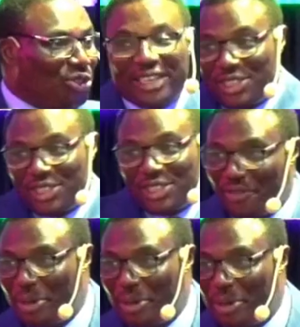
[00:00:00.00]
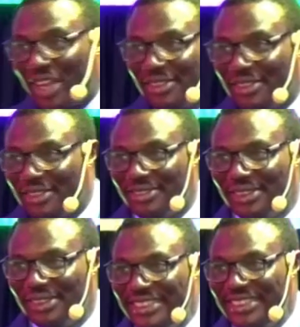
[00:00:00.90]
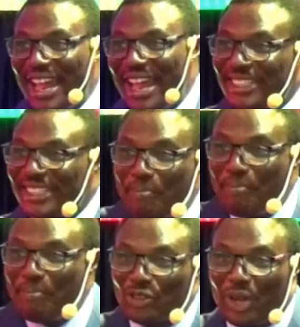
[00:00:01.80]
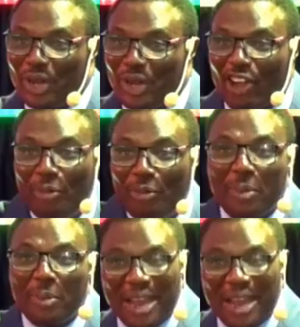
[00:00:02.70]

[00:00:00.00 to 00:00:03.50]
of America. There is a battle, economic battle,